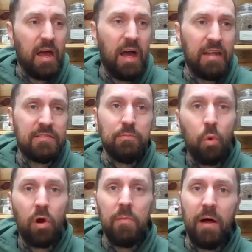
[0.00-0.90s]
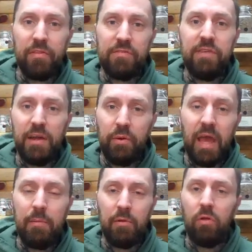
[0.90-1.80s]
it's more about the
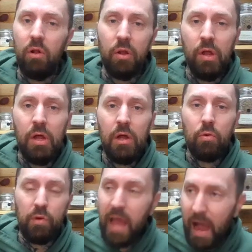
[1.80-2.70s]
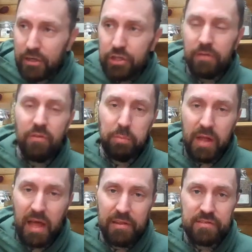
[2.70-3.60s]
phytochemical reaction of the
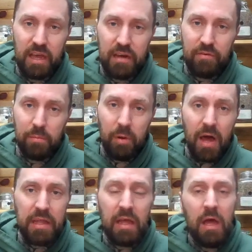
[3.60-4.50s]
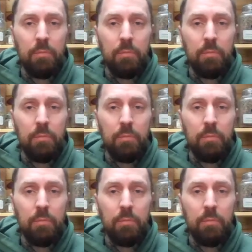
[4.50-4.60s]
plant inside of your body,